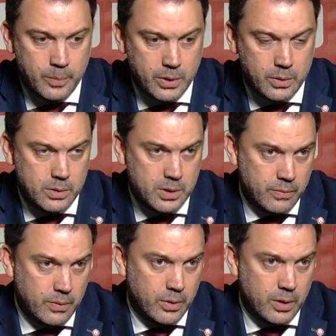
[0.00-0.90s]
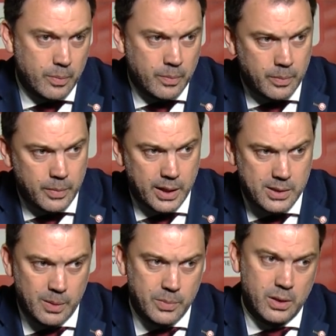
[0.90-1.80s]
because if you want to make
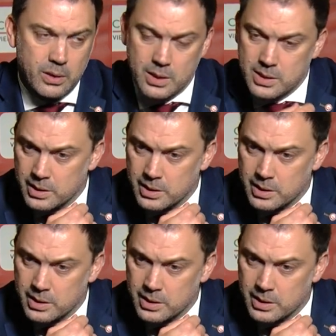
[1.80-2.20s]
something this